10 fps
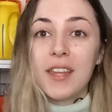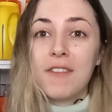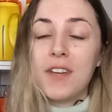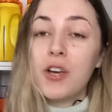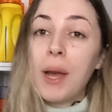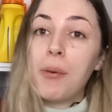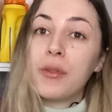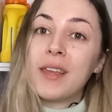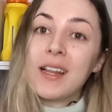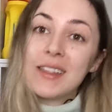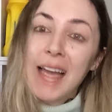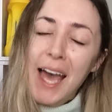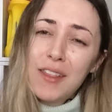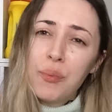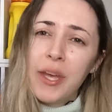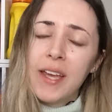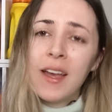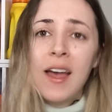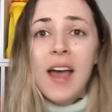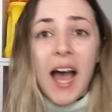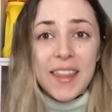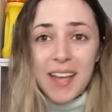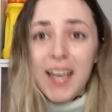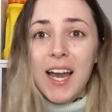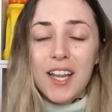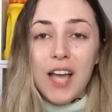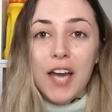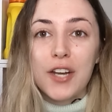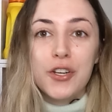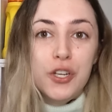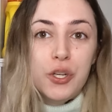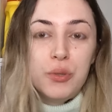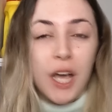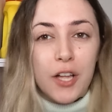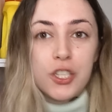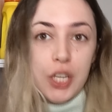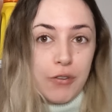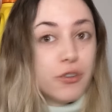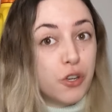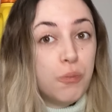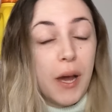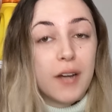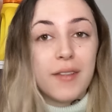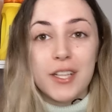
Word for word: In the video I posted last week, I think I got a lot of new Dollar General coupons.